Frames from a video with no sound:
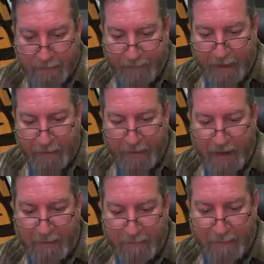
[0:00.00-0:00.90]
Now they're
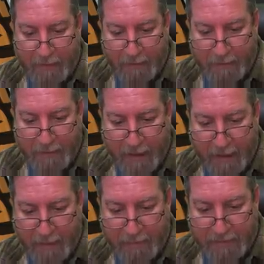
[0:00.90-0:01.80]
not, you know, they're
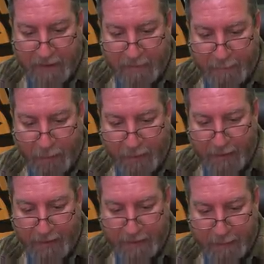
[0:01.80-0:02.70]
not Amazon
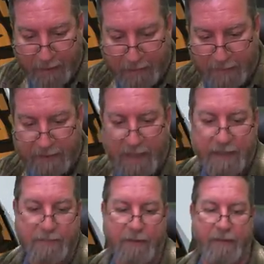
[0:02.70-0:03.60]
bird-eating spider
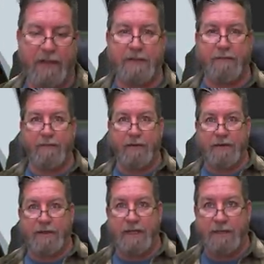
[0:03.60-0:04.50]
size, but we get some
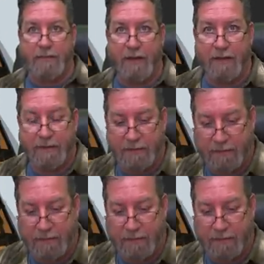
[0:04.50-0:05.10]
good-sized spiders.